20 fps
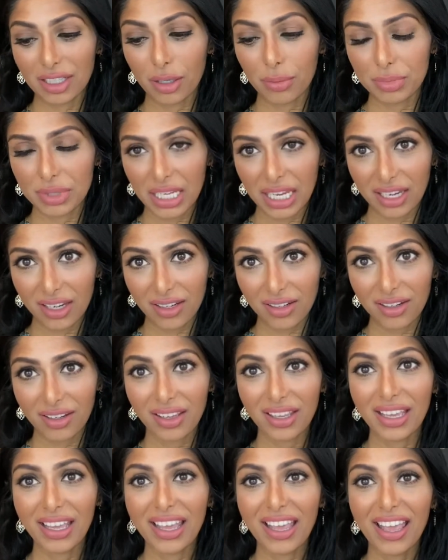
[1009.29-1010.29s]
obtained.
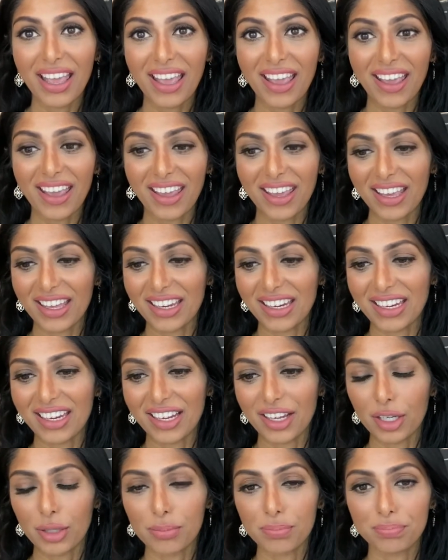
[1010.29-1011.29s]

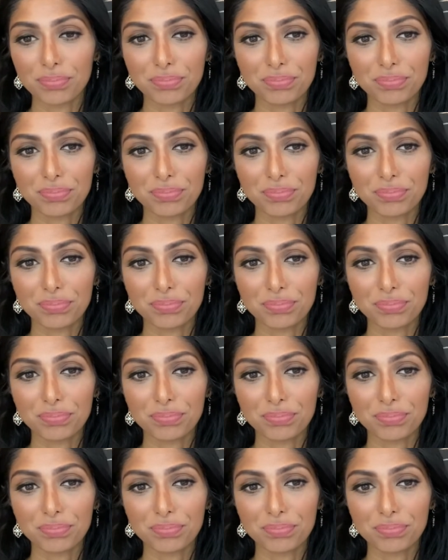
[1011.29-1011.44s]
And